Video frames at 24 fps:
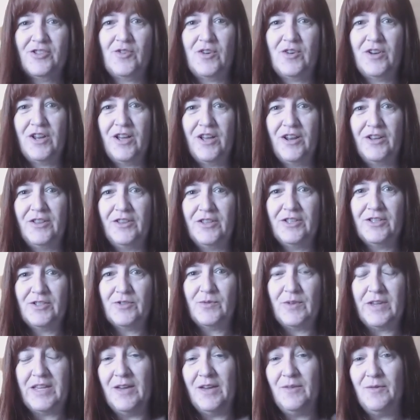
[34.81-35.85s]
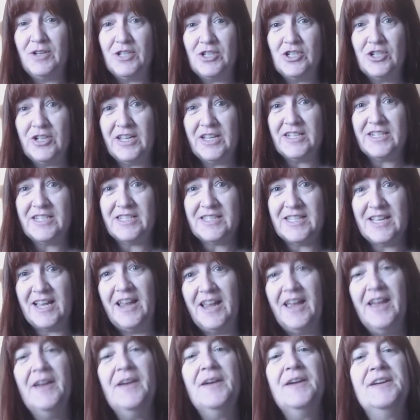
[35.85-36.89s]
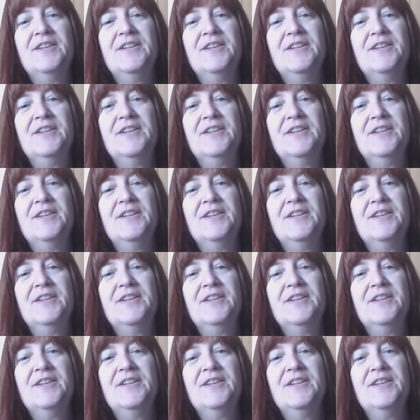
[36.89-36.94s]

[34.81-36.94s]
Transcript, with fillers: going on this weekend, which you'll get to see.